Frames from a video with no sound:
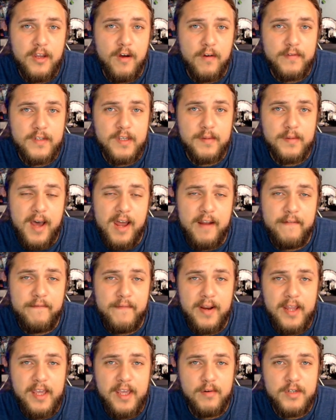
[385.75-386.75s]
some kind of
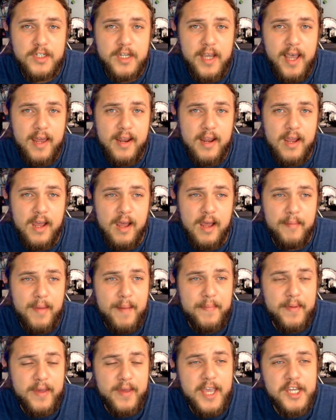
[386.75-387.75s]
video chat
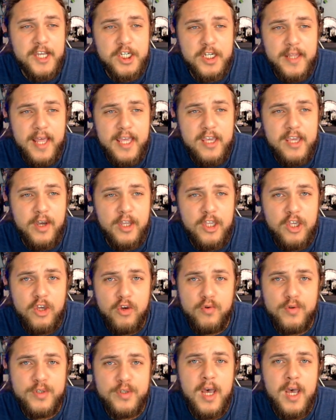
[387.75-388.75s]
application that you can use.